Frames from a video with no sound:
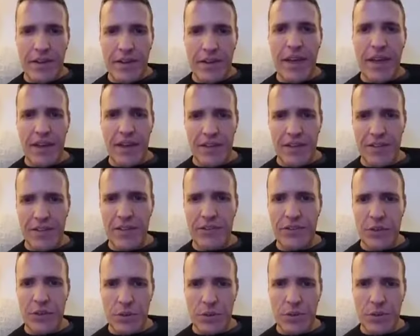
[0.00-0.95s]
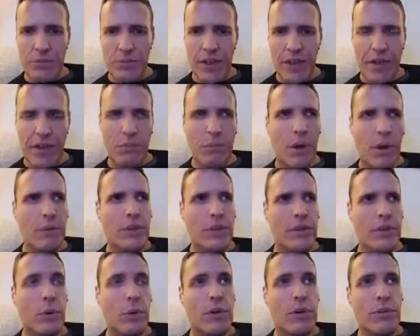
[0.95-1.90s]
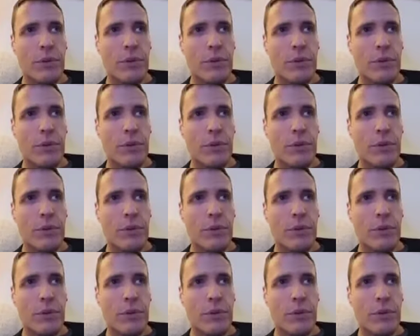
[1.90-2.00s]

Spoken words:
Yeah, the total time, I think, well,